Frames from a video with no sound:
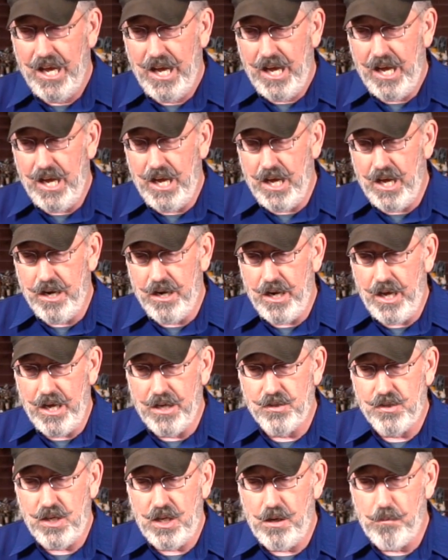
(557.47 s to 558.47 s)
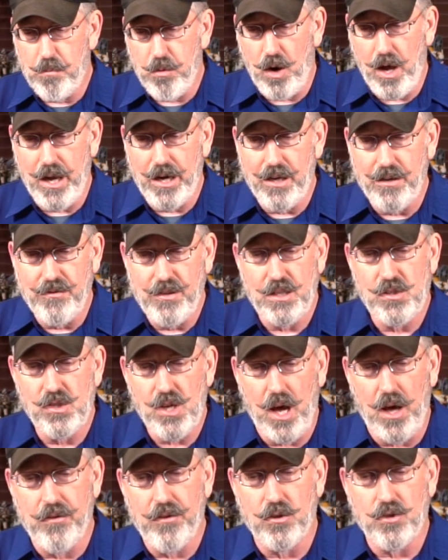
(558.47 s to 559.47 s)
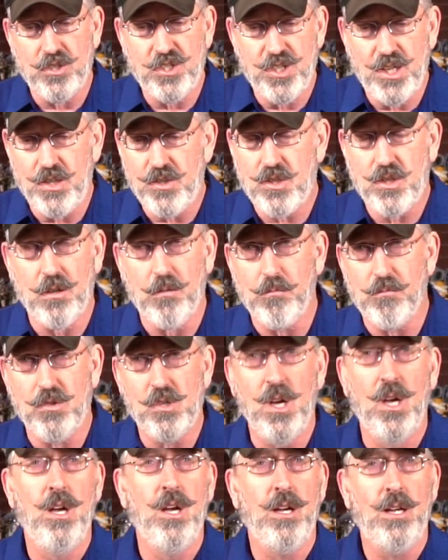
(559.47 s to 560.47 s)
and as he brought in these other systems,